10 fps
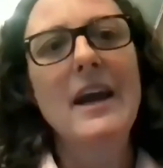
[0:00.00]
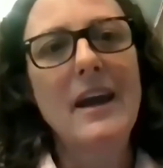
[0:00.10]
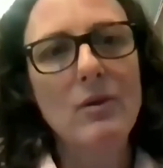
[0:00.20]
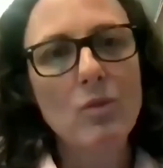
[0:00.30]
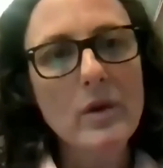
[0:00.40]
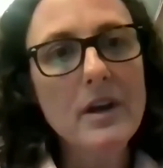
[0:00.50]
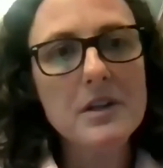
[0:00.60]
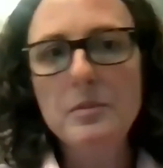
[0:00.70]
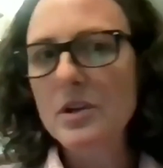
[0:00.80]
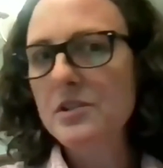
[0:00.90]
And we
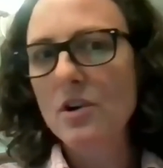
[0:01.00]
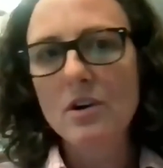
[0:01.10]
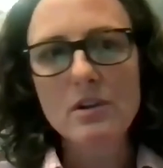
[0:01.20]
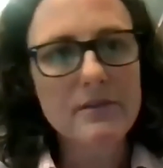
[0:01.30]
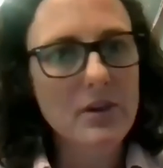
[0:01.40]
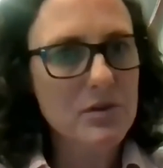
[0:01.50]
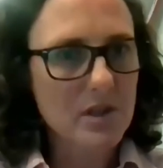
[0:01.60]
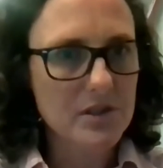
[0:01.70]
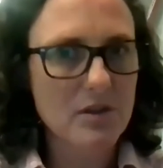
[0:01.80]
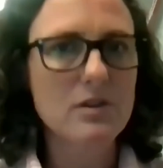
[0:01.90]
expressed all of those
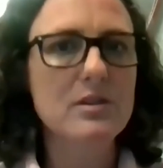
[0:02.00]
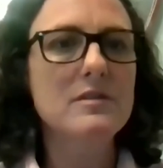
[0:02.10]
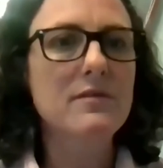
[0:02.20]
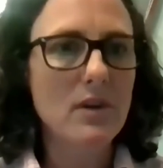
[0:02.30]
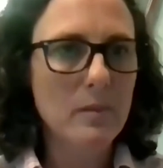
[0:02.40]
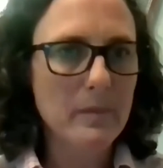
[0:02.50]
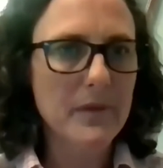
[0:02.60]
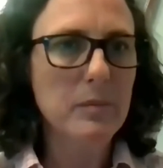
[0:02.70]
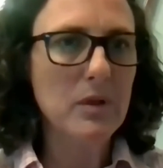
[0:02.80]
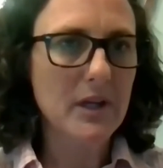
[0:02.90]
concerns
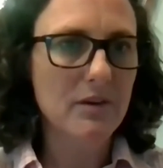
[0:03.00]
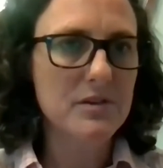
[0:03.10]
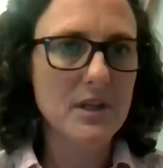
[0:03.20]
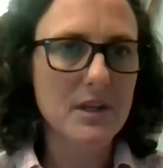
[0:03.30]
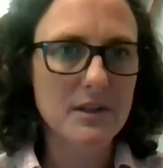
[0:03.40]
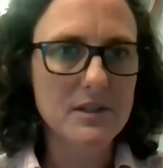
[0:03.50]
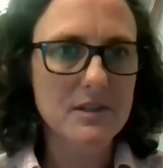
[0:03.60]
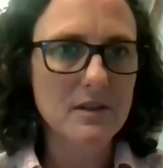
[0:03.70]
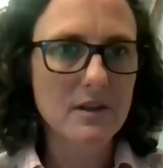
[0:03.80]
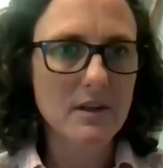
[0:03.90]
from the planners on these